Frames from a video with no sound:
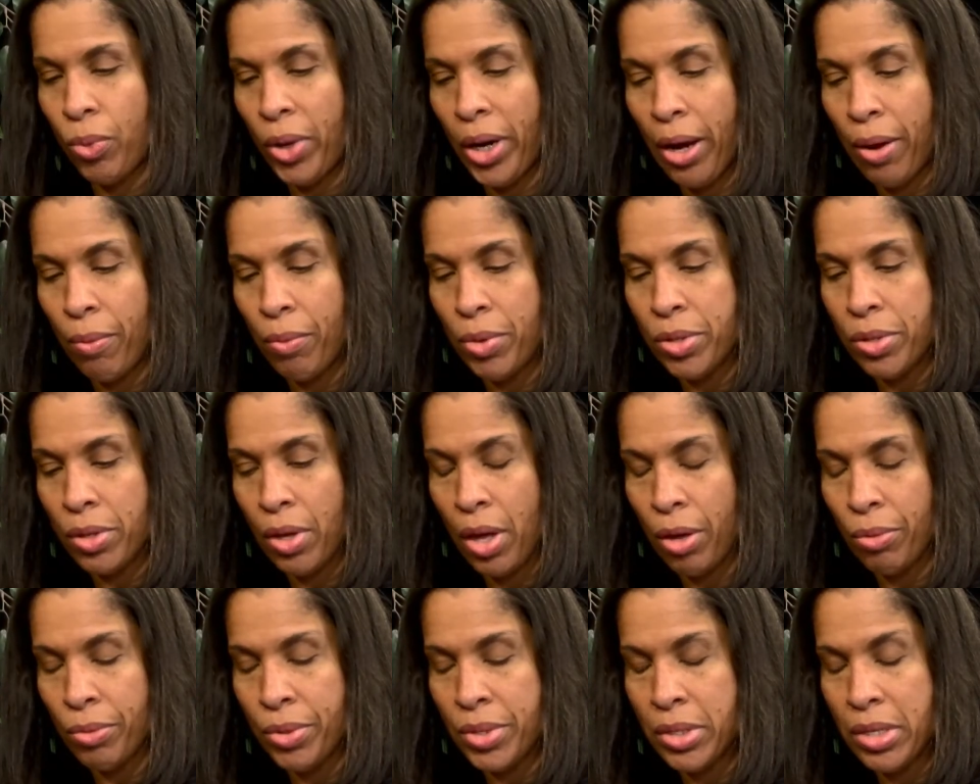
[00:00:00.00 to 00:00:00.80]
I was
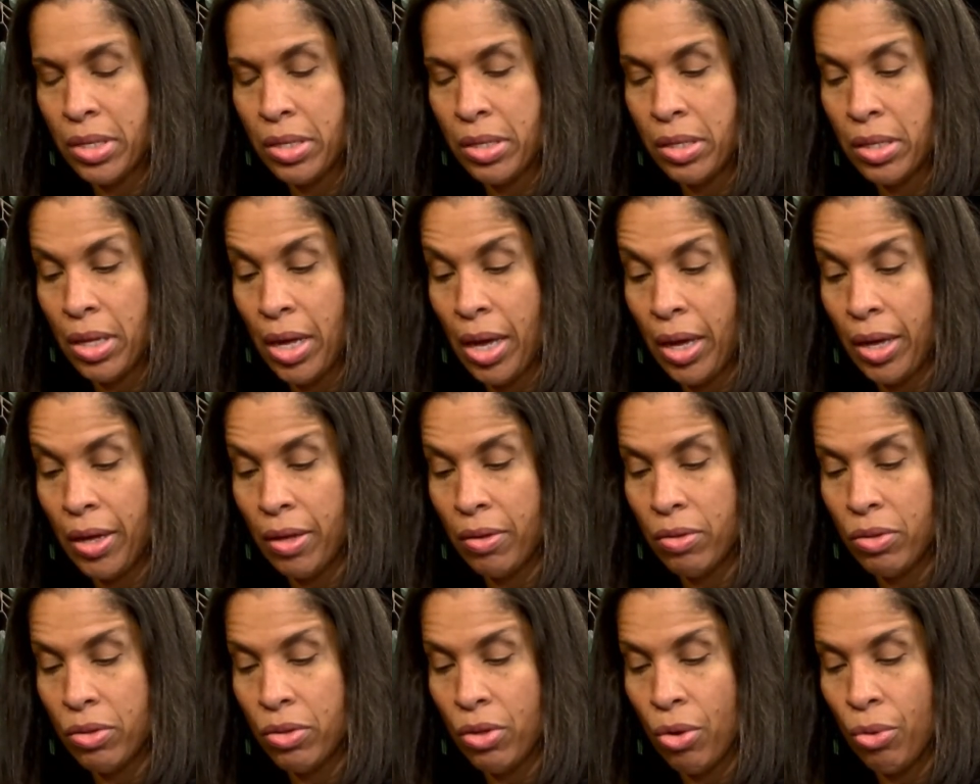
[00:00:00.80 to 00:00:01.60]
going to
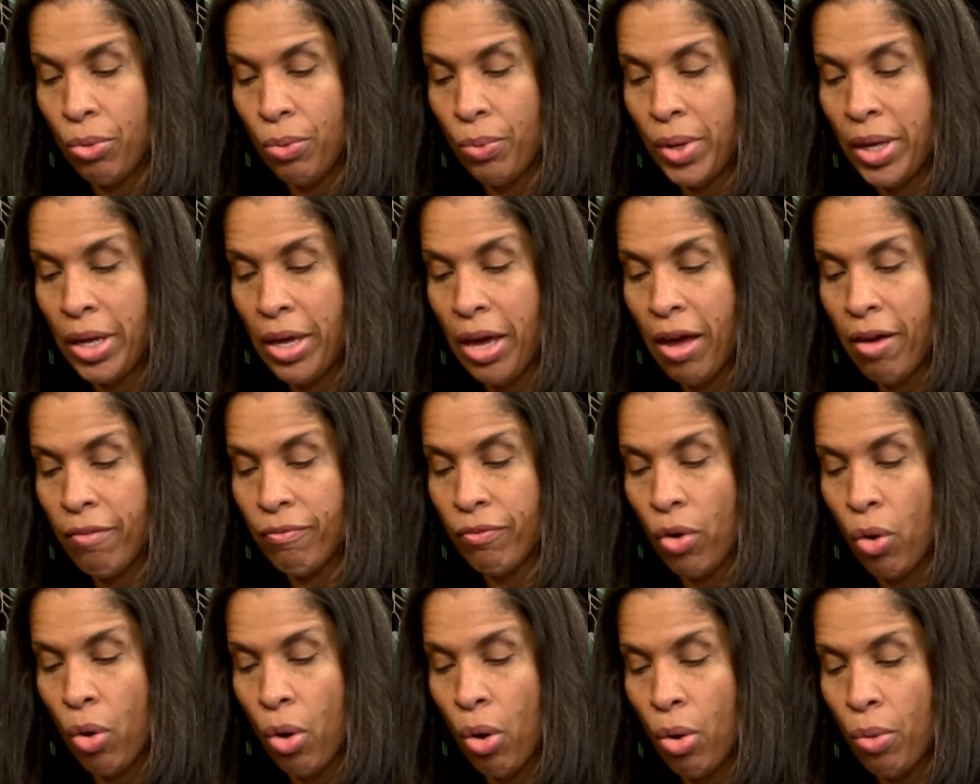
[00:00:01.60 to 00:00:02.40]
say. So we have
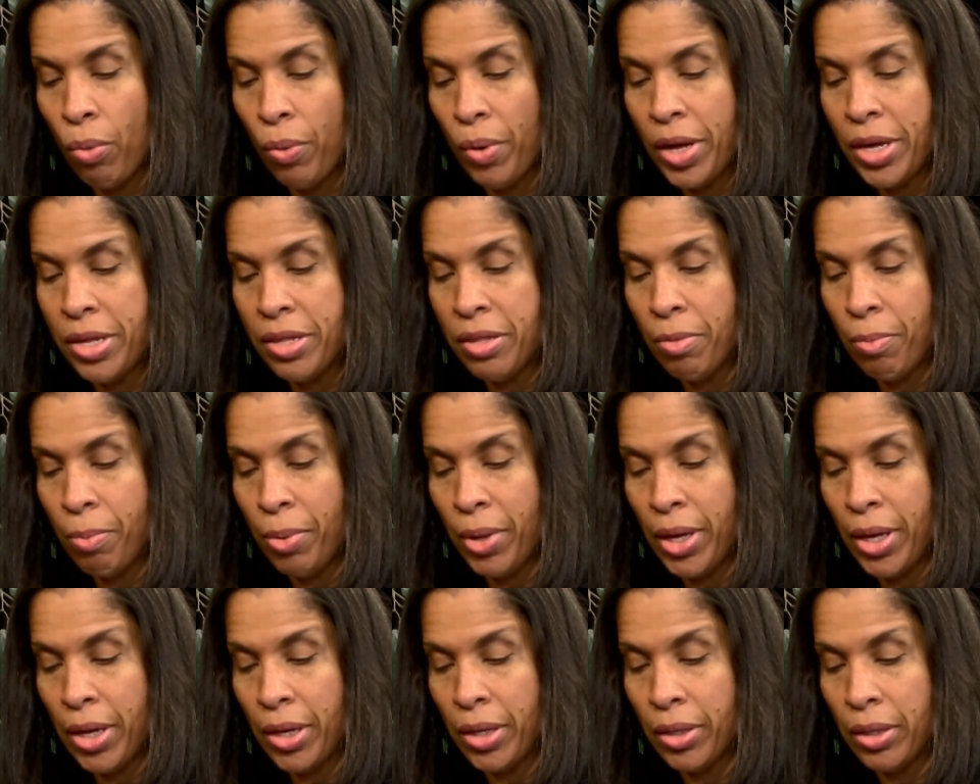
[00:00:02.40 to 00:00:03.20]
always
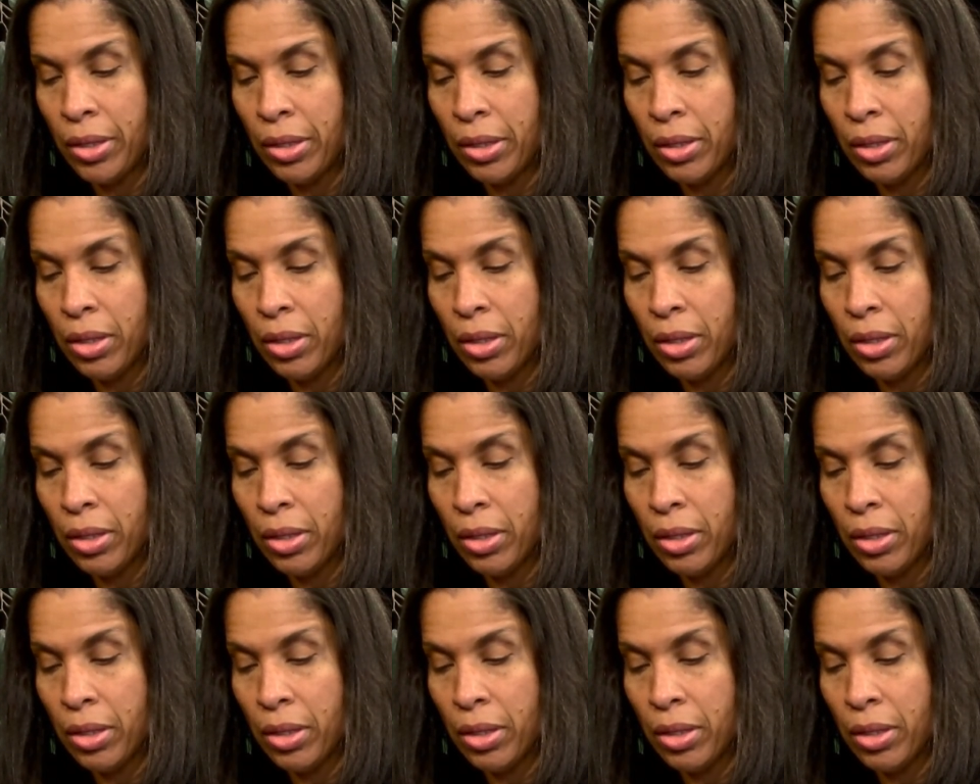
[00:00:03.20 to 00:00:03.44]
been